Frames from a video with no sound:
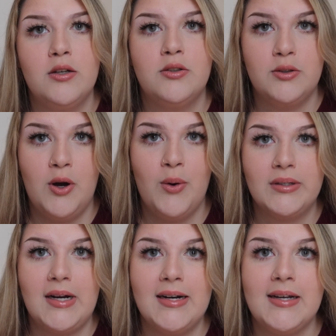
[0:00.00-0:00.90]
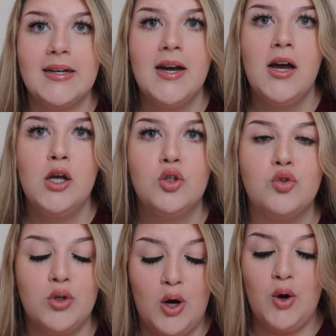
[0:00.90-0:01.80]
So excited.
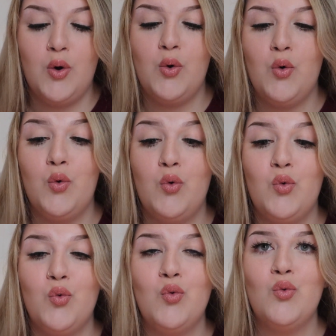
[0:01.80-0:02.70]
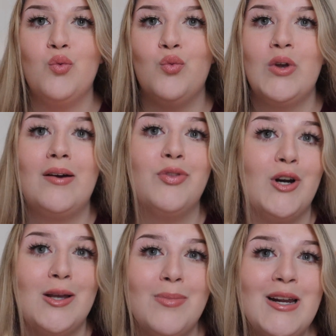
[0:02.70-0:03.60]
So we have
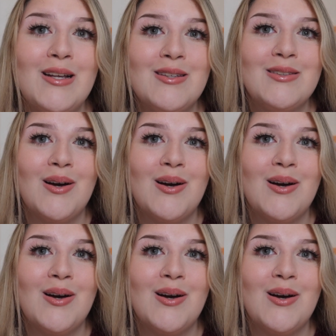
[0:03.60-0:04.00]
30 minutes.